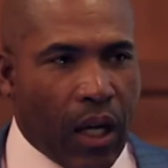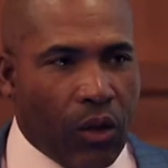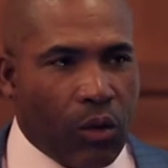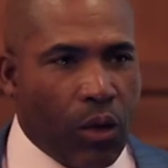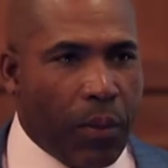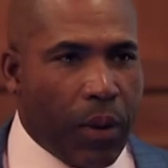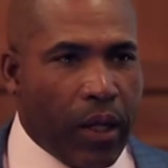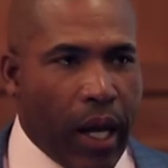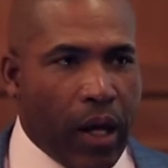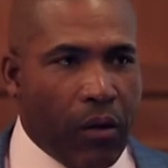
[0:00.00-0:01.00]
I grew up
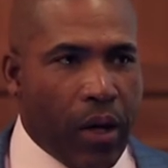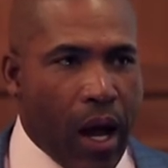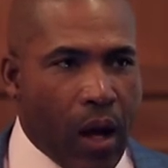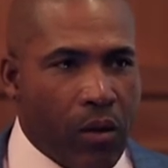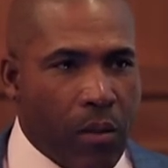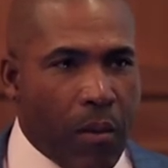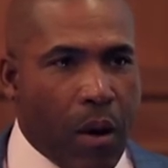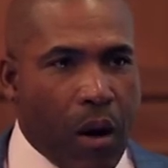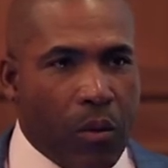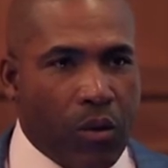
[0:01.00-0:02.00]
in an angry house. My
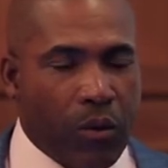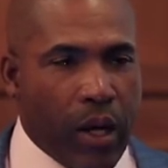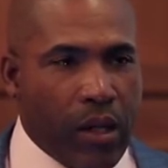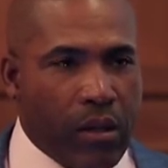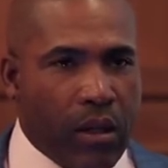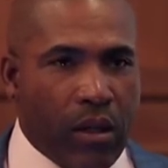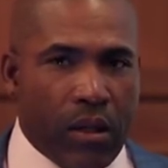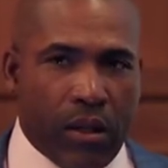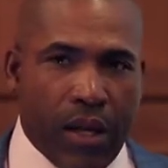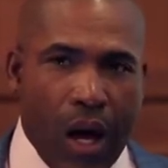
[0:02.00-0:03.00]
mom was raised
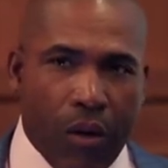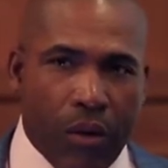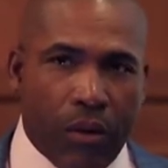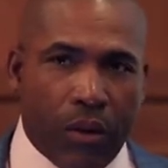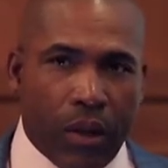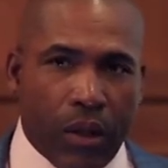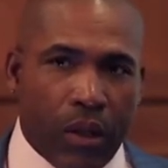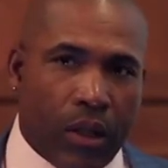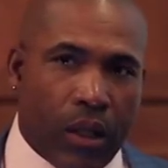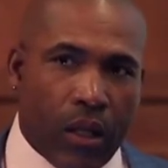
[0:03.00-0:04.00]
in the South
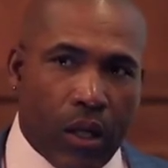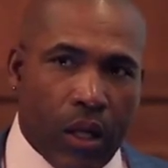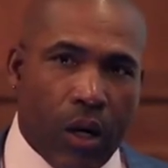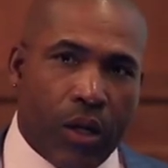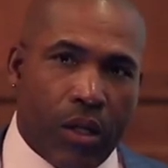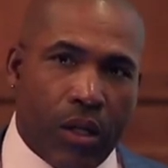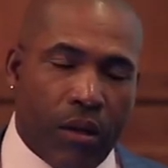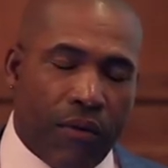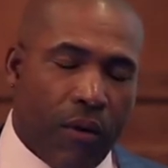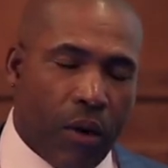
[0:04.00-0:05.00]
in the thirties
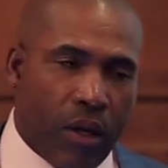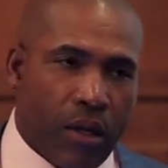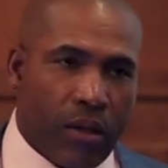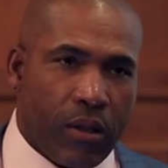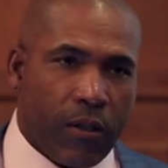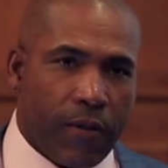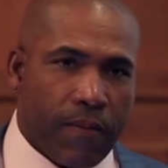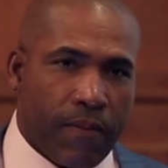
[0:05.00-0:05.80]
and the forties.